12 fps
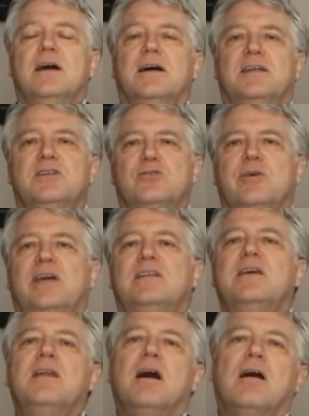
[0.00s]
in trade,
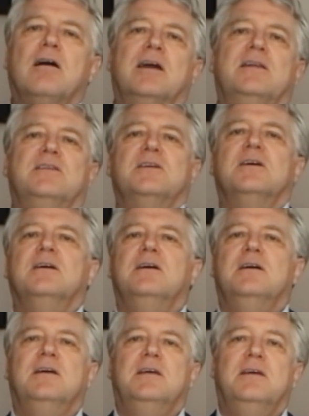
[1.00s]
in art, uh,
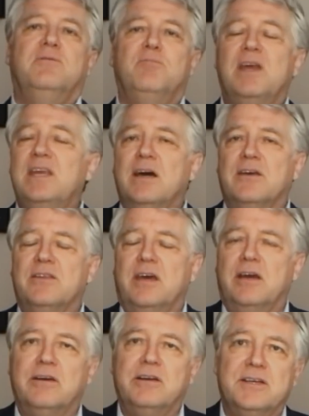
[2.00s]
in many other
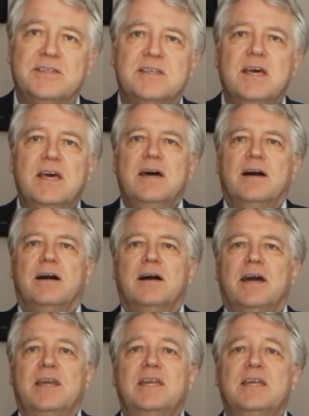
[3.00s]
areas. Uh,
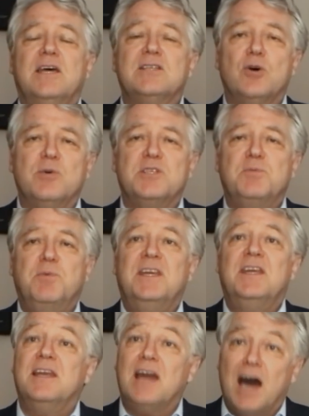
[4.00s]
and it has always been
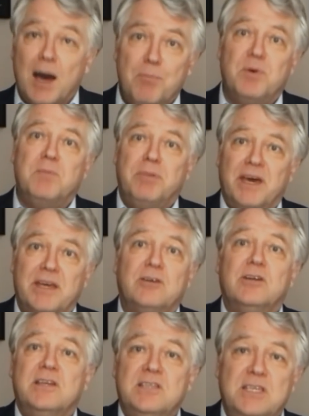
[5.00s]
an up and better
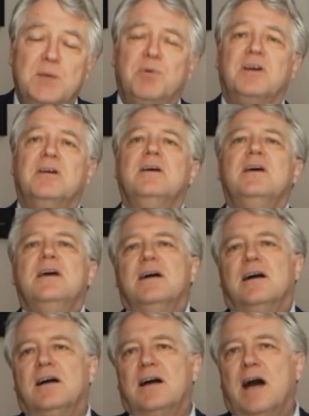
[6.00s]
and deeper.
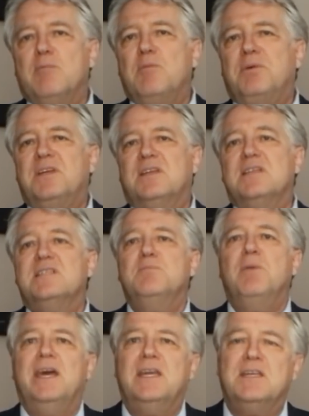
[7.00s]
Uh, I'm a bit
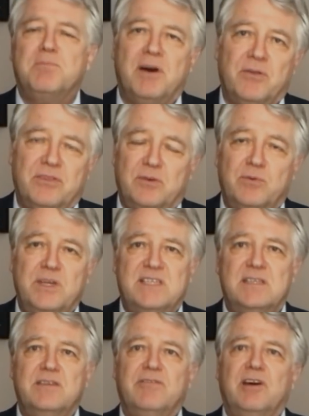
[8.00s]
dismayed about the
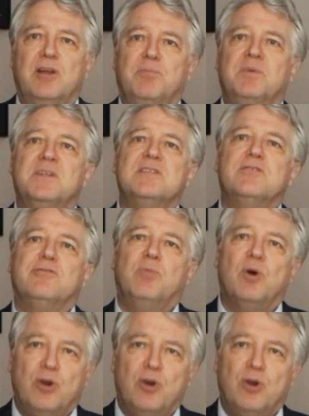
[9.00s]
recent developments of more